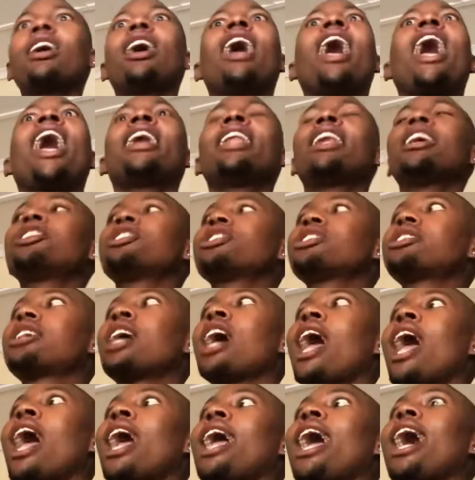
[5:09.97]
and I just
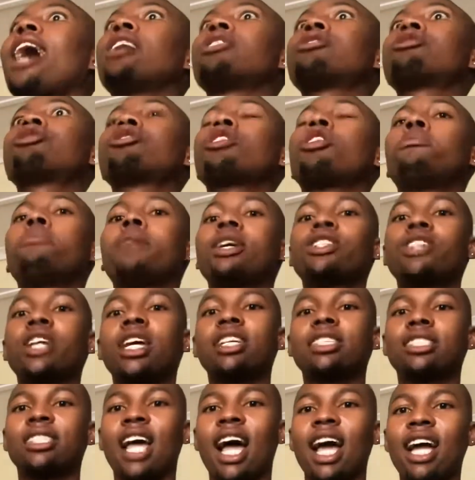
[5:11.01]
had so much
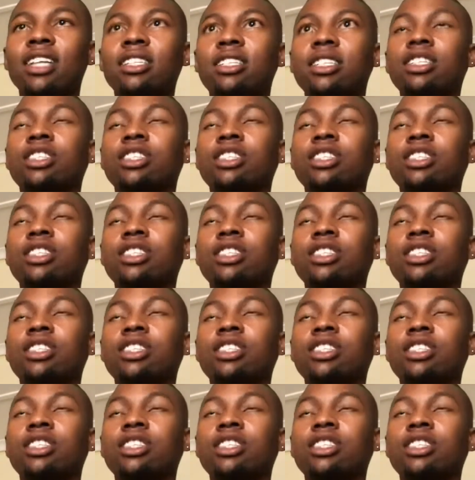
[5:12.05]
anxiety